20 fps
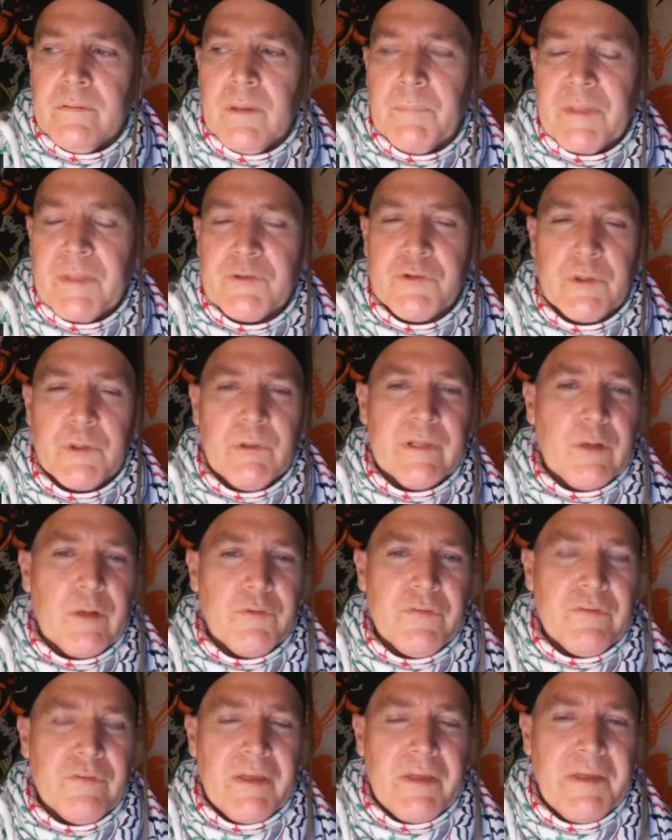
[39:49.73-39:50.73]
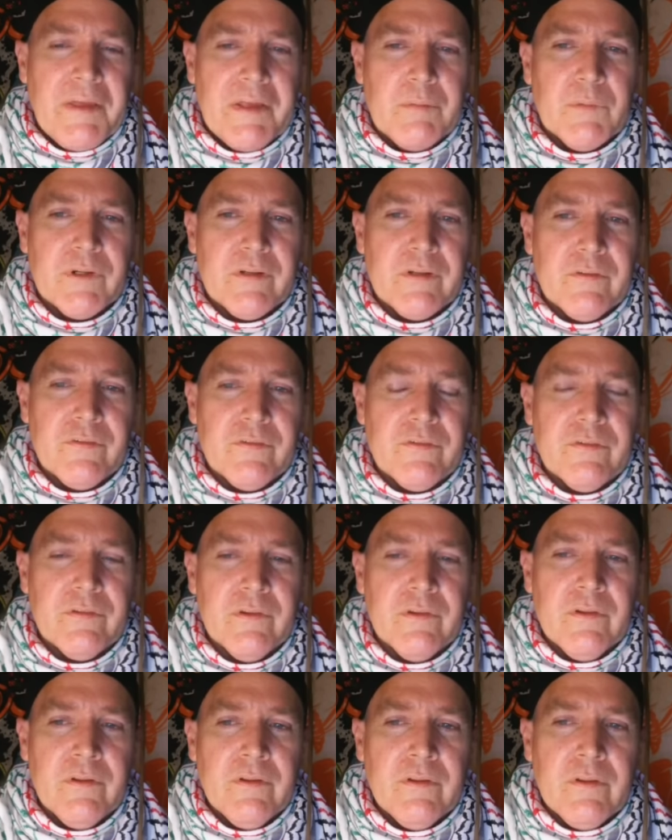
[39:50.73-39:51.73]
mean, that should go without saying, but it's
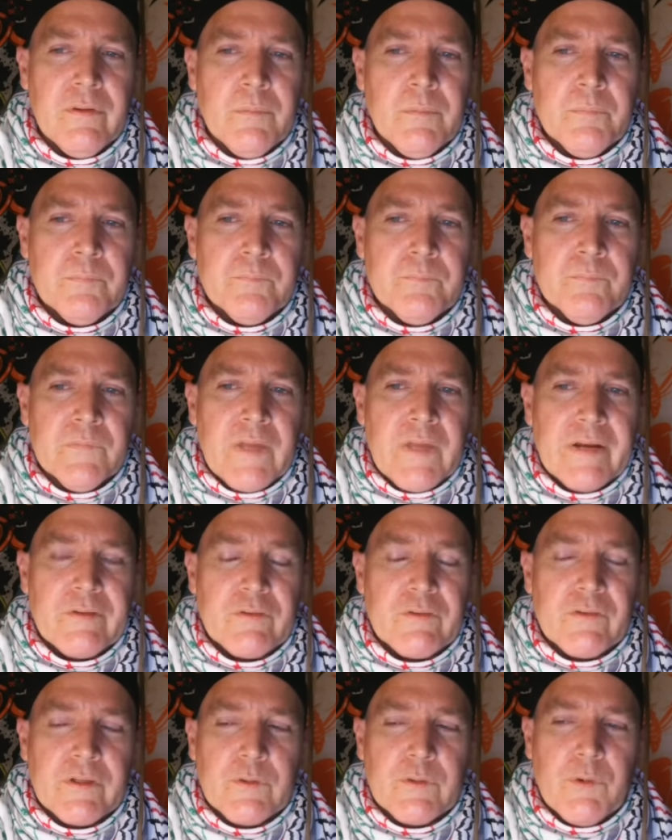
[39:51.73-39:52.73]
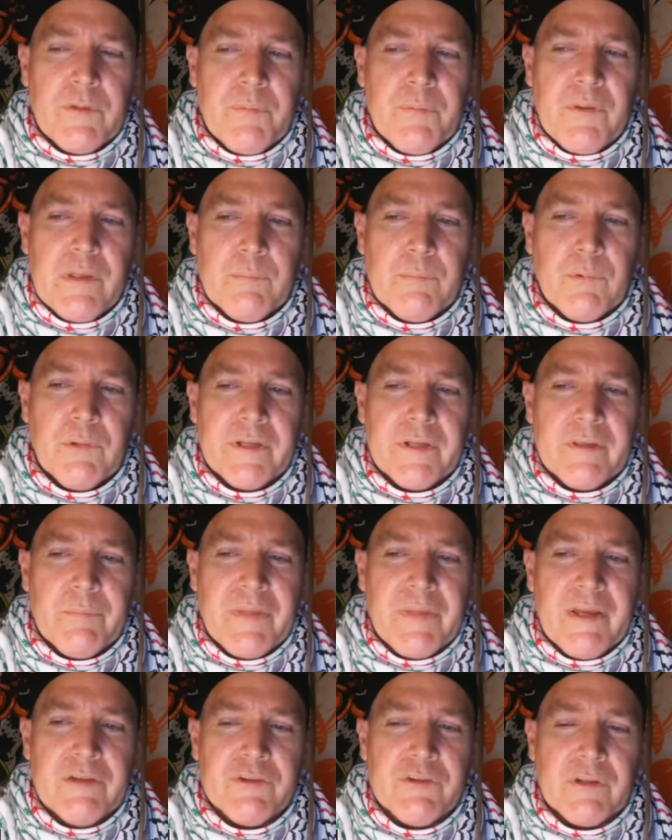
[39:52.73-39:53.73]
I guess it's like the way people like
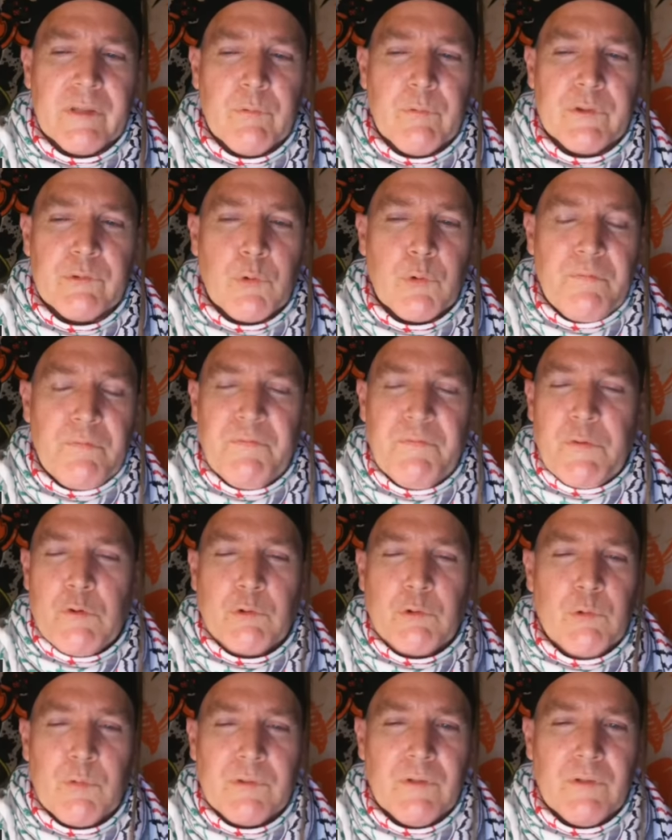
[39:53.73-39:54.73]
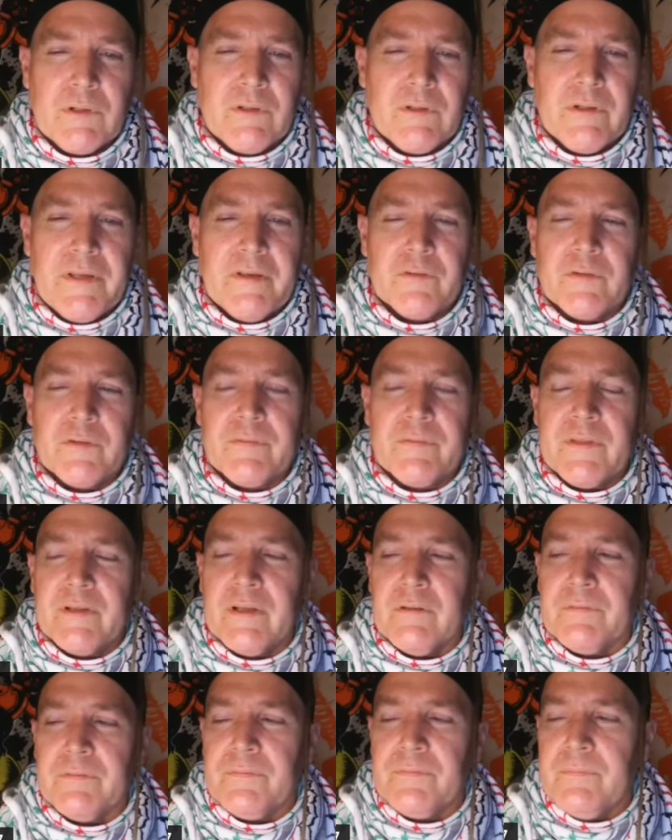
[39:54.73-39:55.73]
imagine like what their own funeral would look like, as if they'd
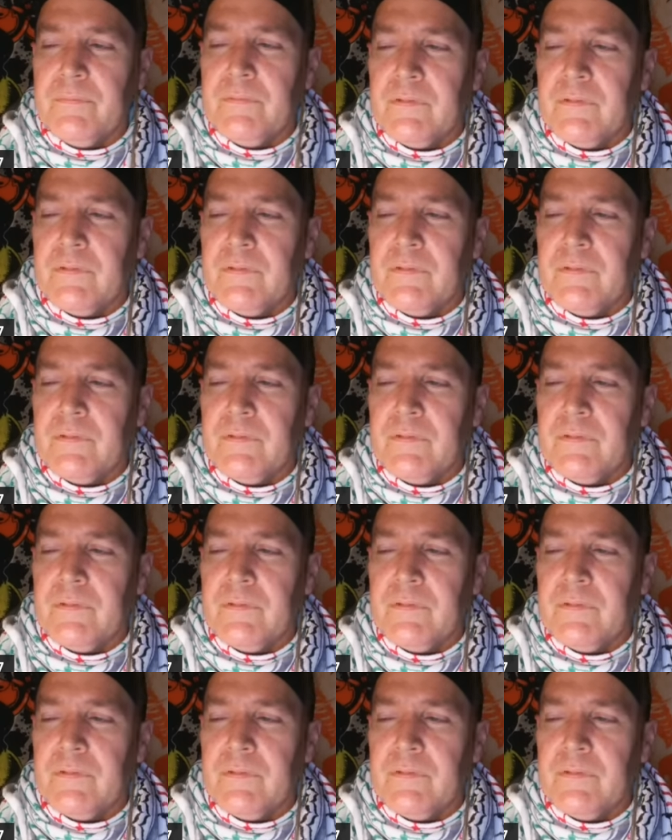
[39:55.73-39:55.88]
have